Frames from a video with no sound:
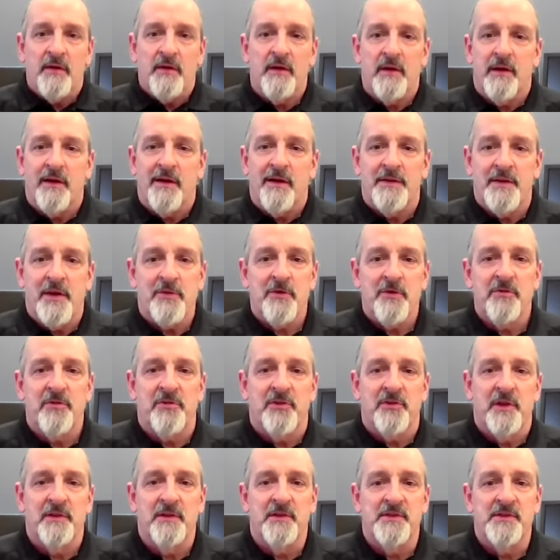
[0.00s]
Another
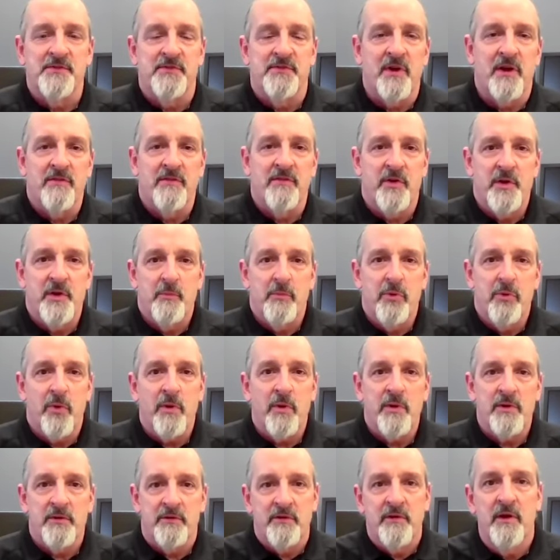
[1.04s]
thing that's very, very
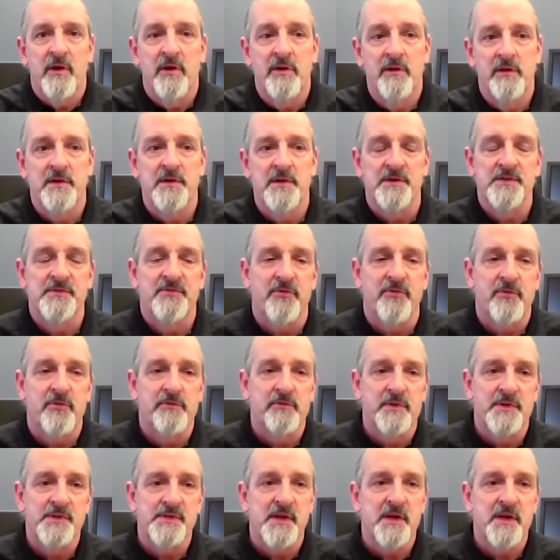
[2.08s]
important is, for
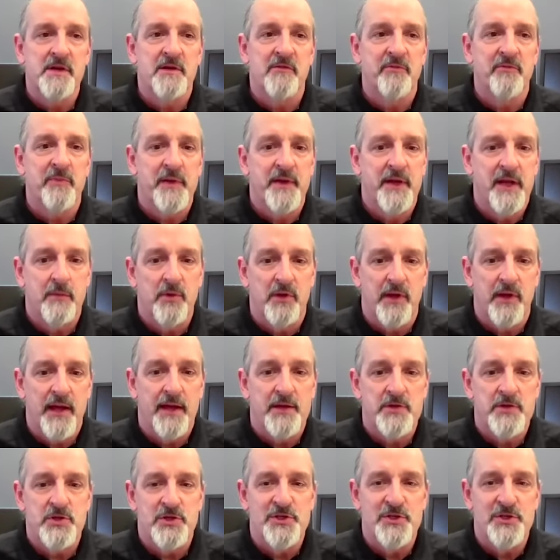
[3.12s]
the sake of being able to
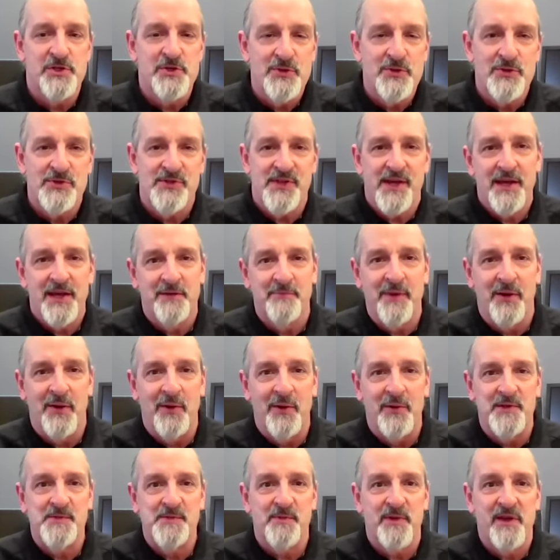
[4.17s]
actually use a
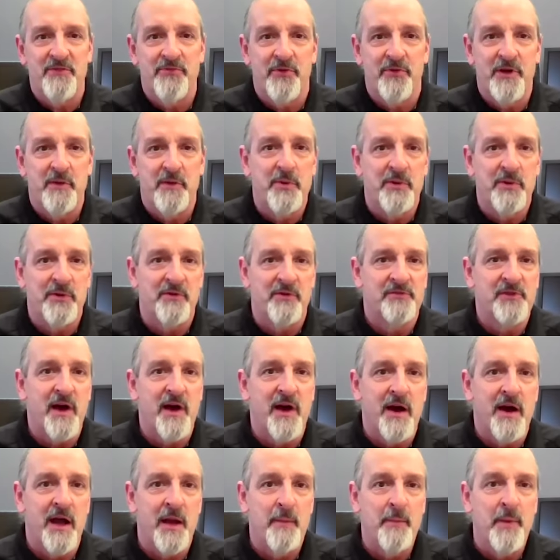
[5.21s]
head-mounted display for any period of
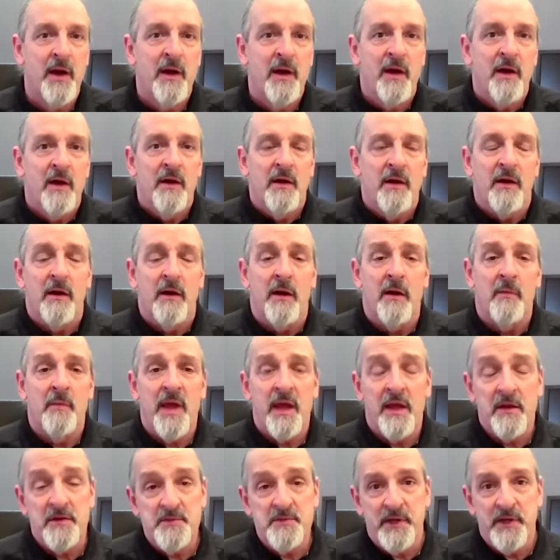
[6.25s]
time,
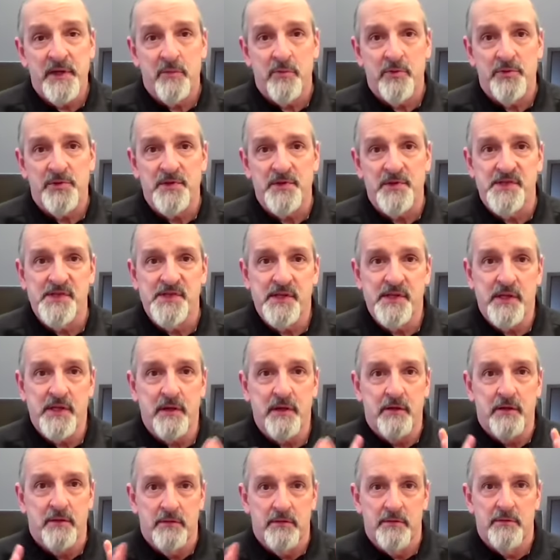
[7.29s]
and to be able to see
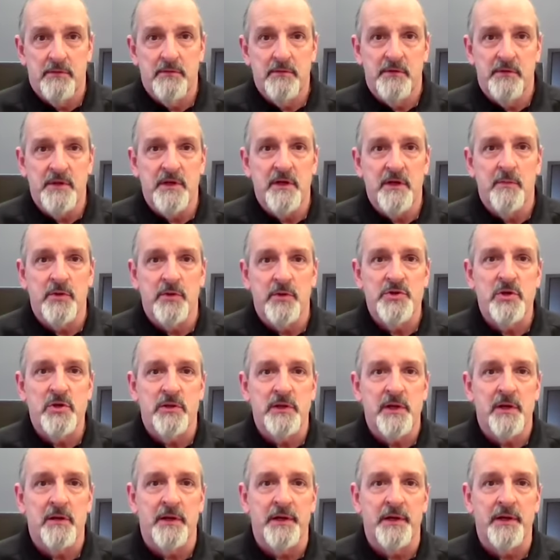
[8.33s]
the image
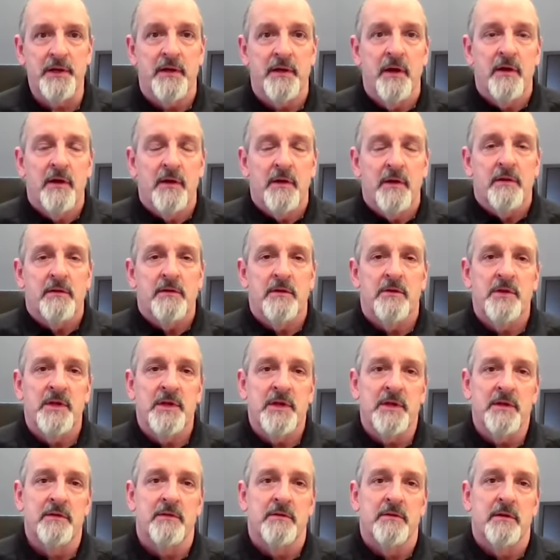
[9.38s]
clearly, you
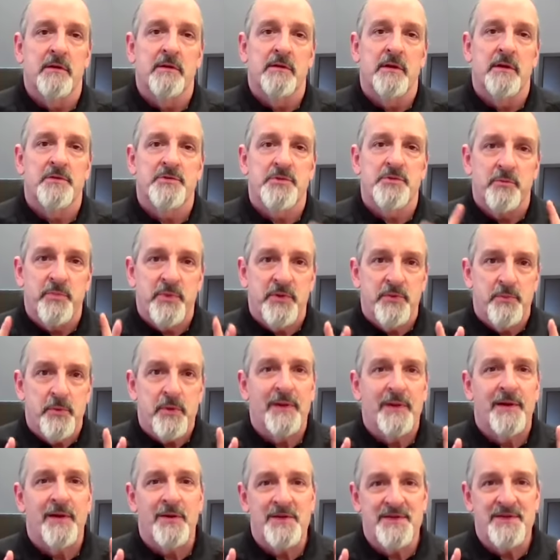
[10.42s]
need
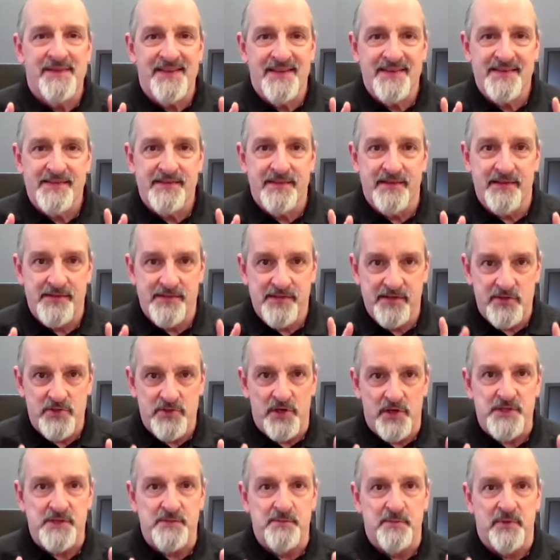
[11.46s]
interpupillary distance
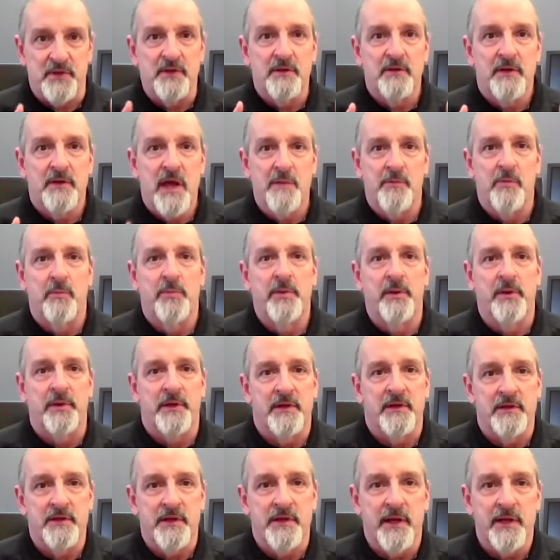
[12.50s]
adjustment
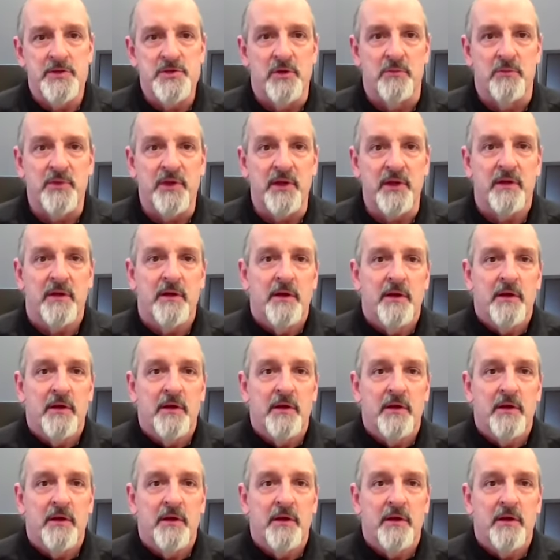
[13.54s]
capability in the HMD.